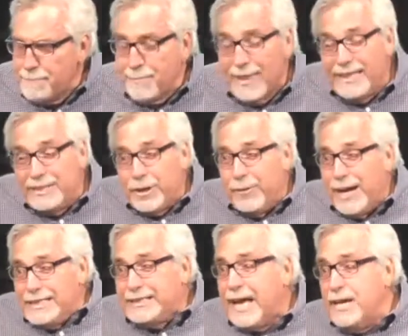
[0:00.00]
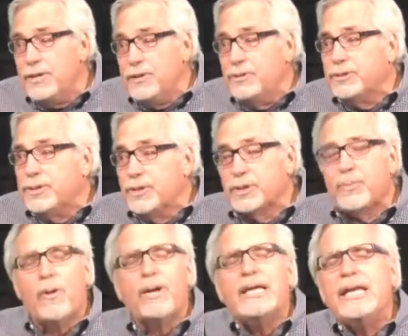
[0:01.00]
And so I say to you this
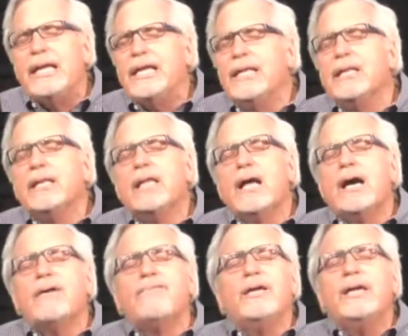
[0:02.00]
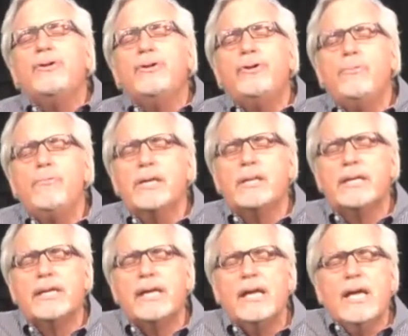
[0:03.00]
morning, in love, in
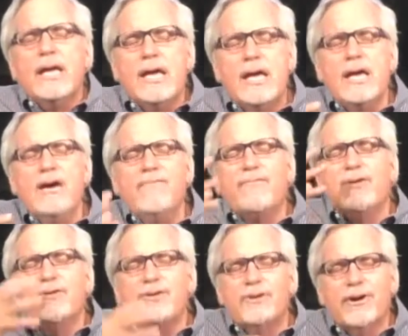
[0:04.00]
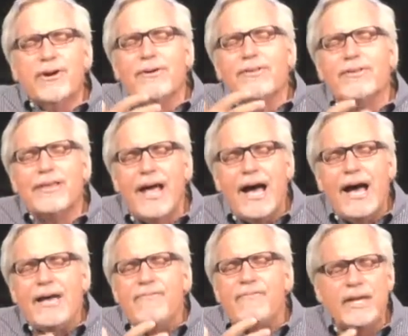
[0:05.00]
humility, if your
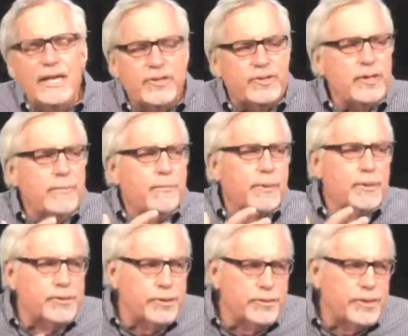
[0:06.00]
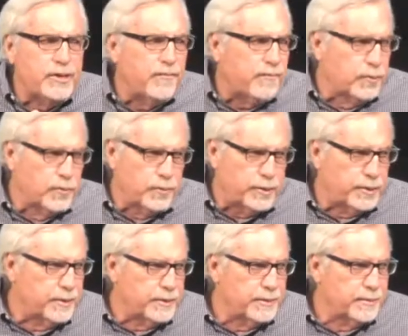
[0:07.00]
life isn't producing fruit,
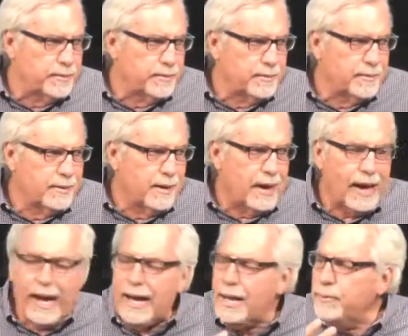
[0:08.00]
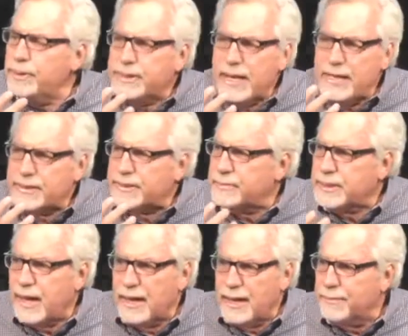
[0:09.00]
I would take some
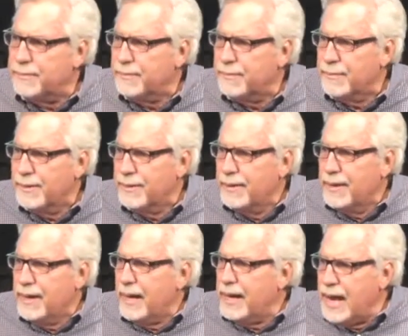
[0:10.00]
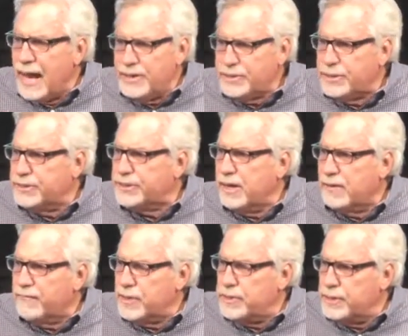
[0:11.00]
time and ask yourself are you